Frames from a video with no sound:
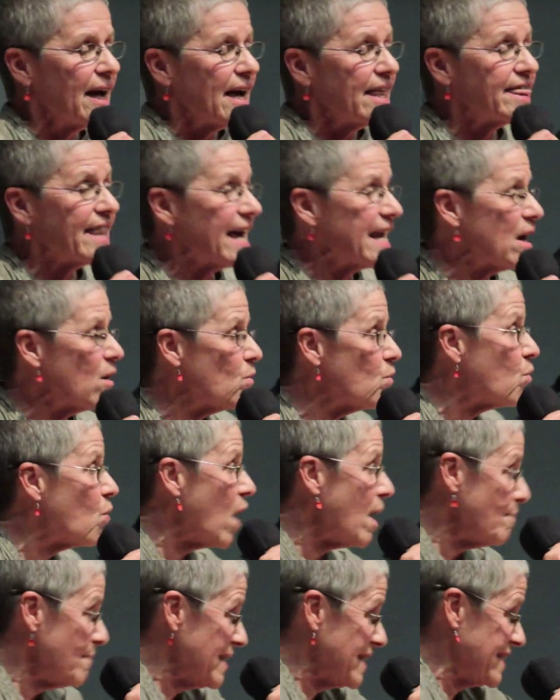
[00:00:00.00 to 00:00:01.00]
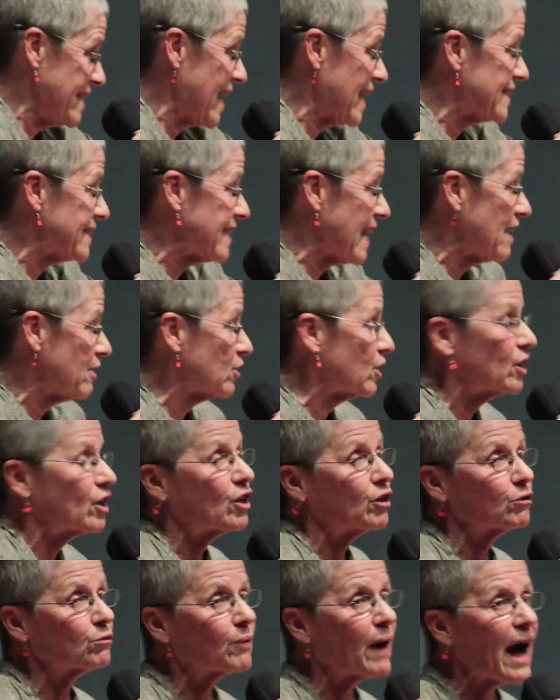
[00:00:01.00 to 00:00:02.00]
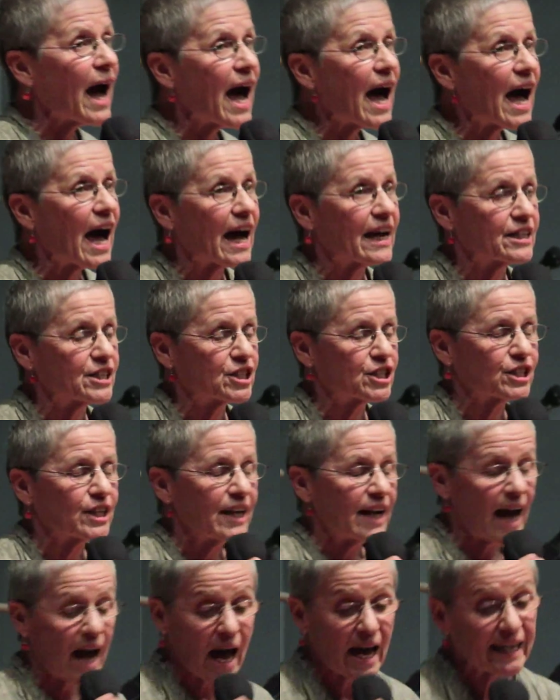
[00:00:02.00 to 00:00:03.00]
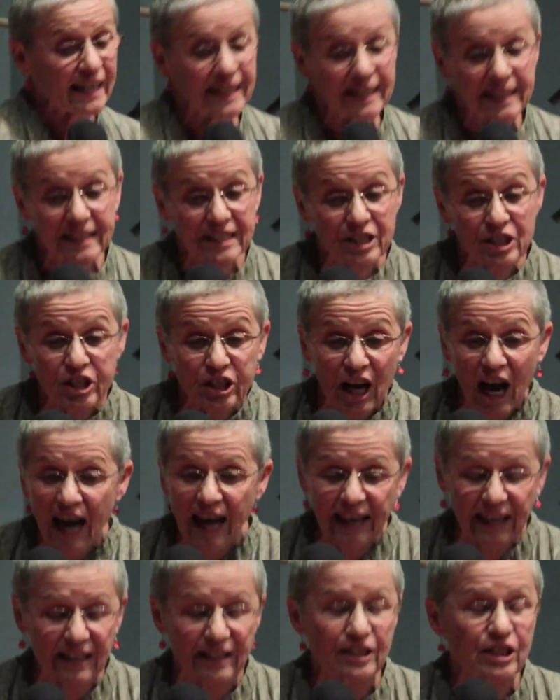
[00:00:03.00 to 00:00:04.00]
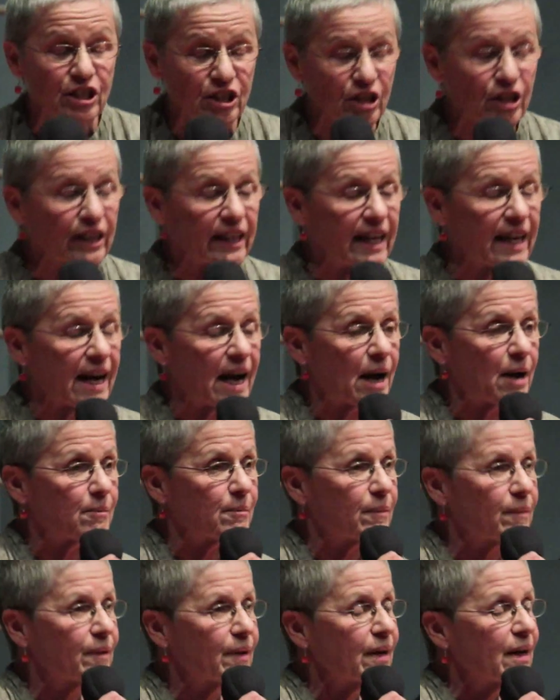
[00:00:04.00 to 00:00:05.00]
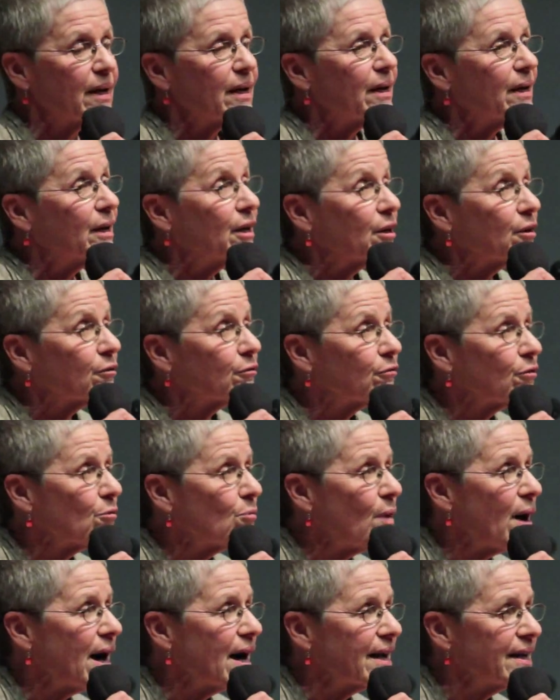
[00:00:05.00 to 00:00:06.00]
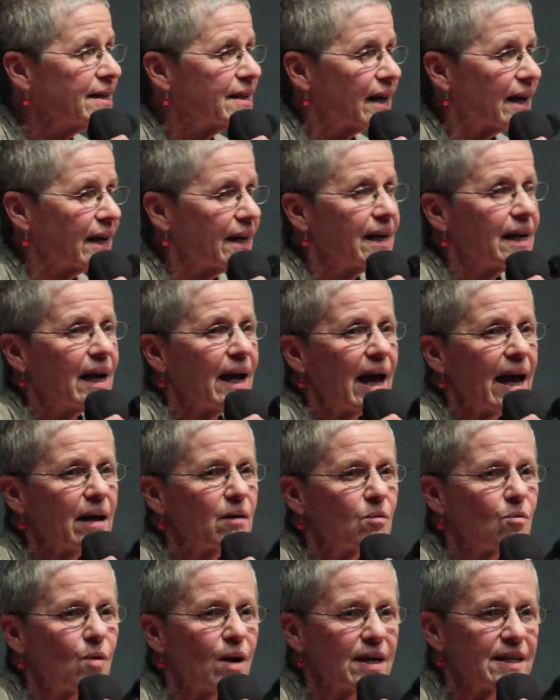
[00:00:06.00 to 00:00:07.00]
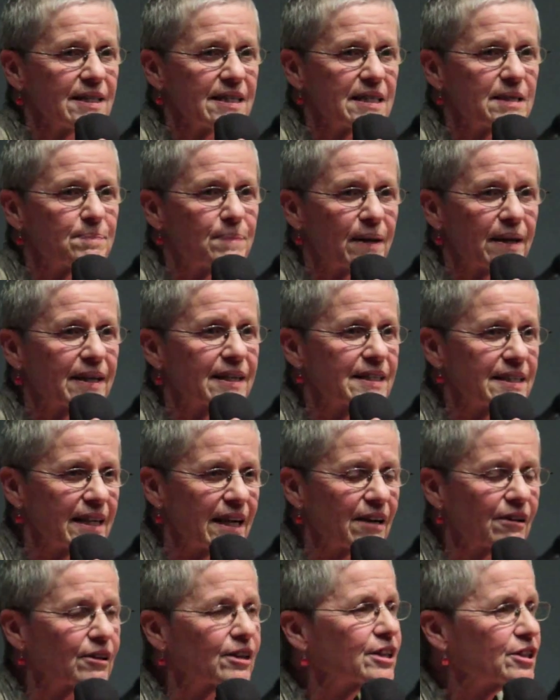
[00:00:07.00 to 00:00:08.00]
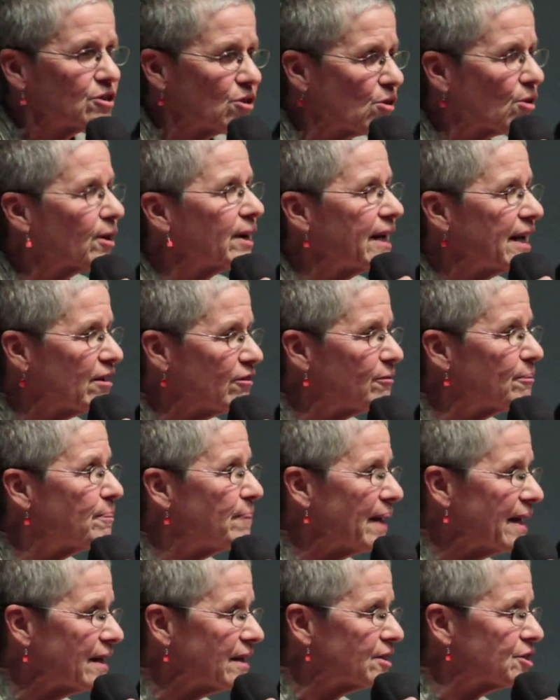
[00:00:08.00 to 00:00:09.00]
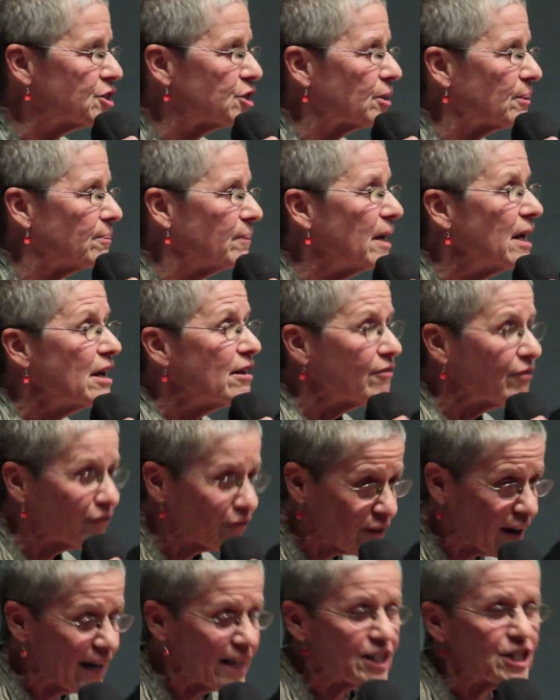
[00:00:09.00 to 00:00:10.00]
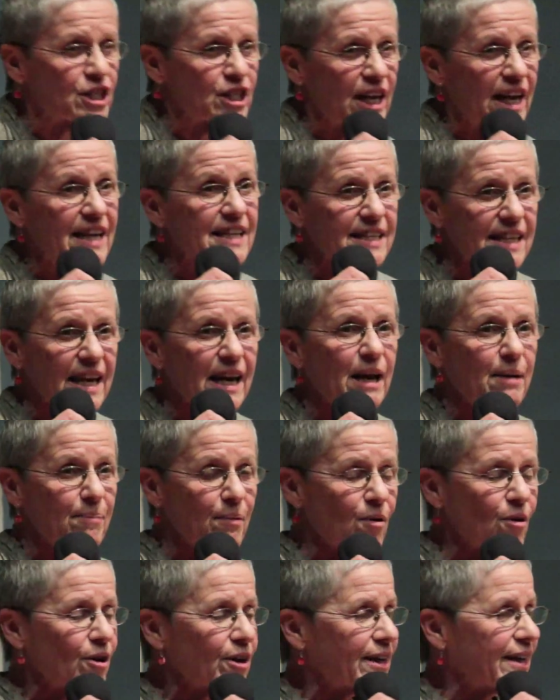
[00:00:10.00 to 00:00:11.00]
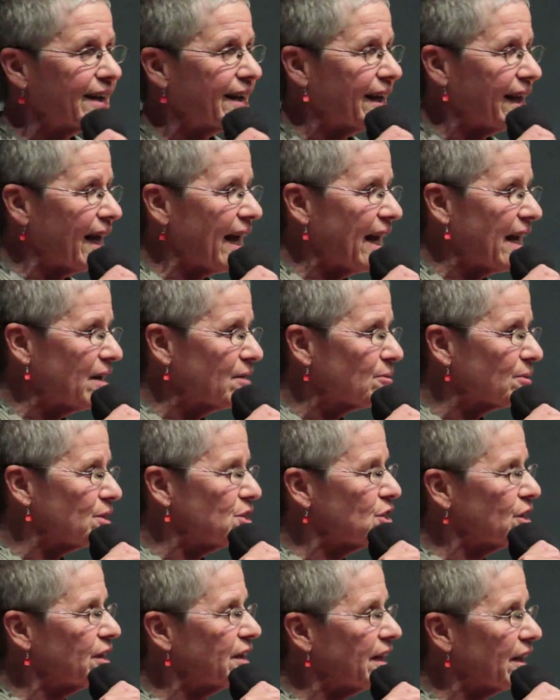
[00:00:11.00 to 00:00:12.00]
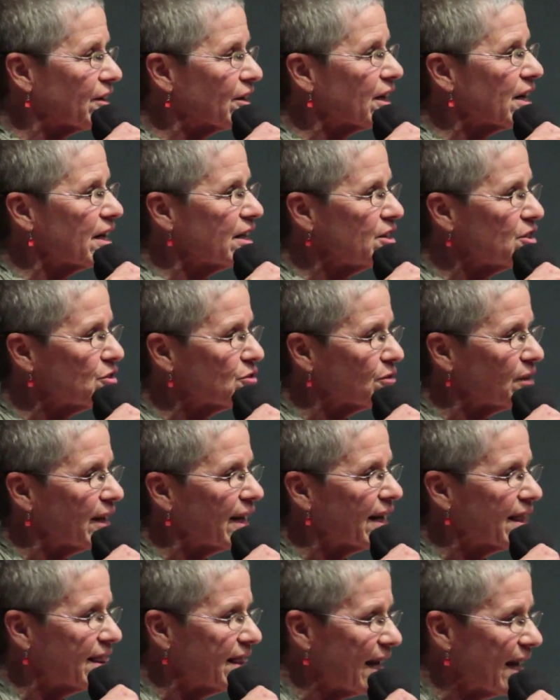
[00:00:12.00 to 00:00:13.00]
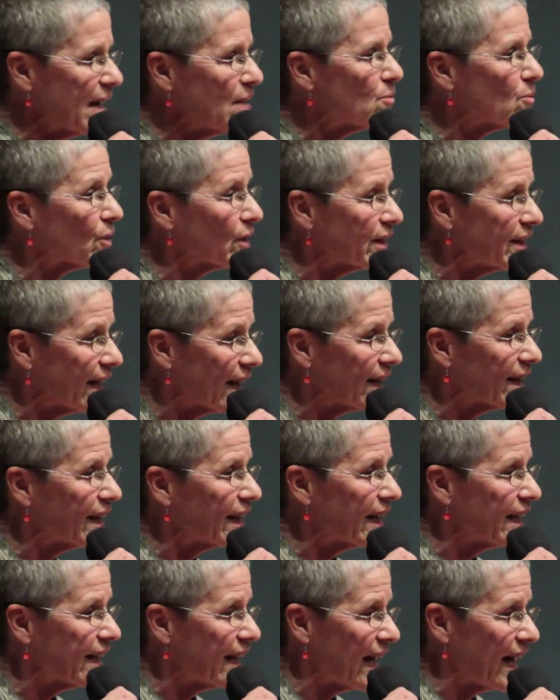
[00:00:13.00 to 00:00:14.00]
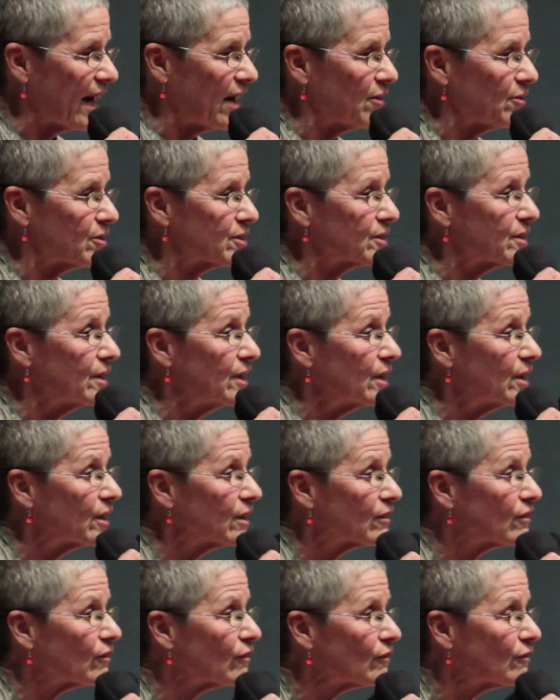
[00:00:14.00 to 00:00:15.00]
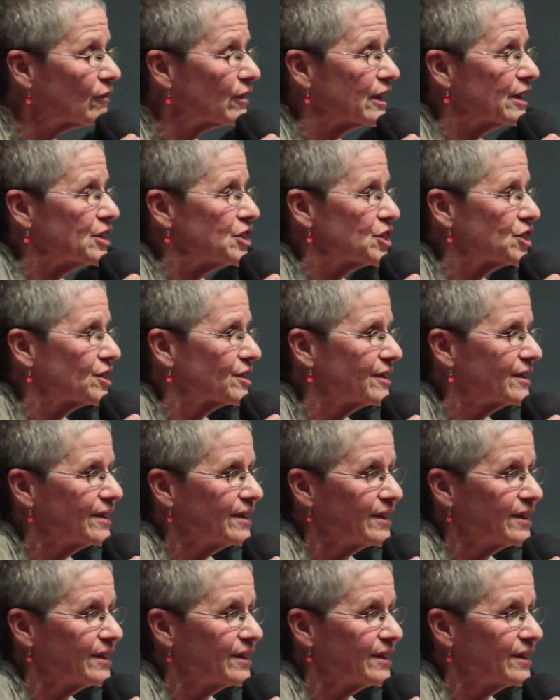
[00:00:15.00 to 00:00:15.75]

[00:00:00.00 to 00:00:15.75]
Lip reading: Then a woman yells out, "Courage!" A child took it up. Rwanda had once been a territory of Belgium. French is an important language in their country, and they were yelling out, "Courage!"